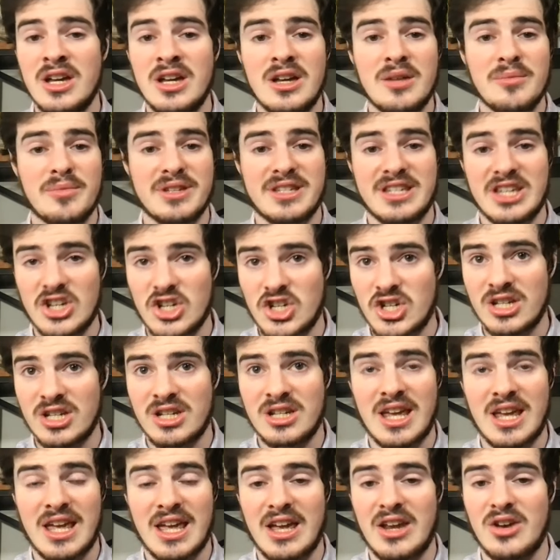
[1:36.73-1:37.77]
position
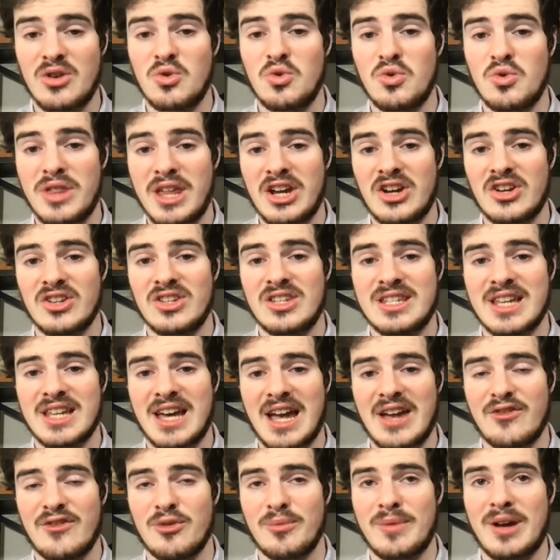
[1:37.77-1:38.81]
and who they could
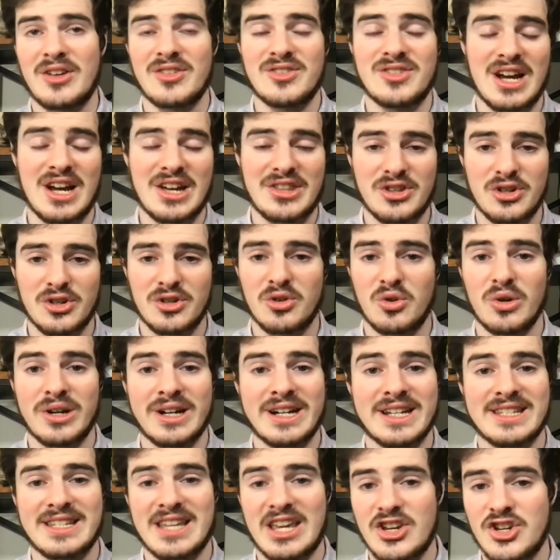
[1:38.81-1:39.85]
sign from outside the
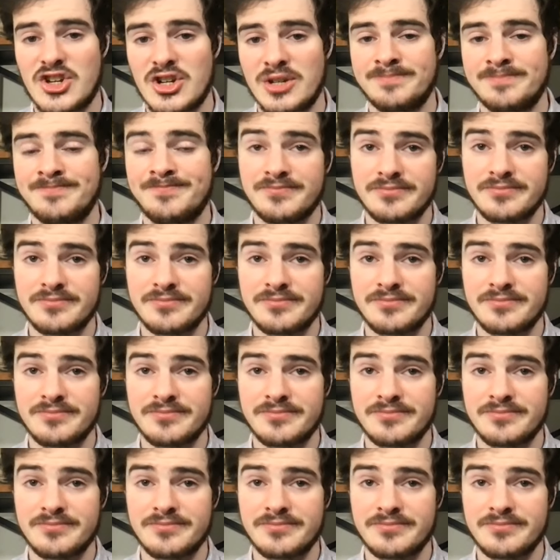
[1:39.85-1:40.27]
organization.